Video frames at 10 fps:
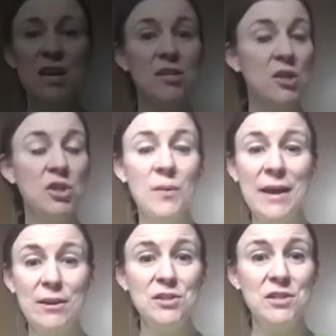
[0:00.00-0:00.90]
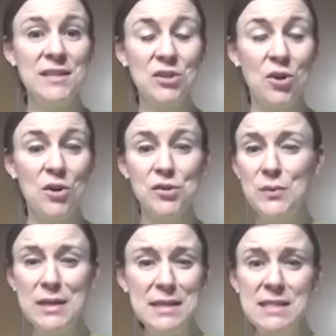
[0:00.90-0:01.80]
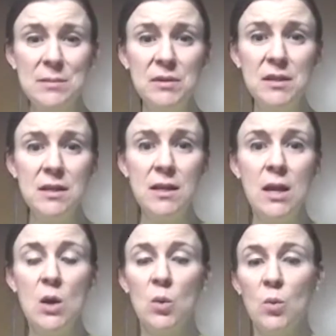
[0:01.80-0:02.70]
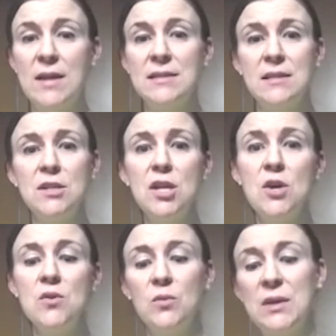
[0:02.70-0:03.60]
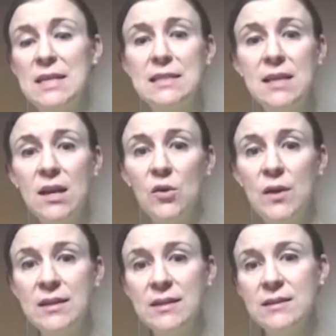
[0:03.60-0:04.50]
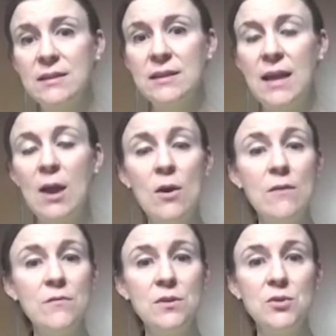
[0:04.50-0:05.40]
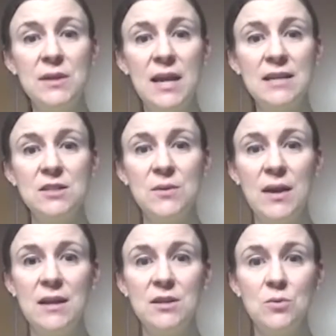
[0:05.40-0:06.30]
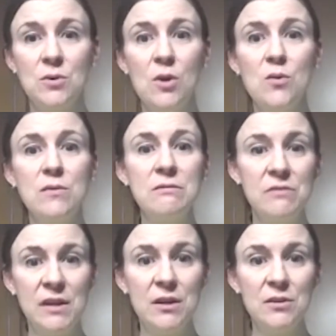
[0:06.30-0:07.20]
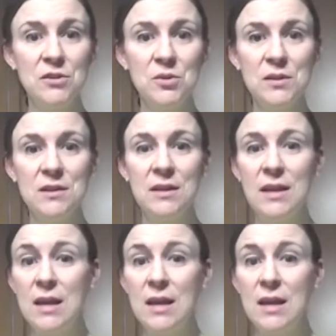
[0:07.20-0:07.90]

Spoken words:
So to add on to these cards, simply write a note, we can decorate it, however you would like to add your own flair to it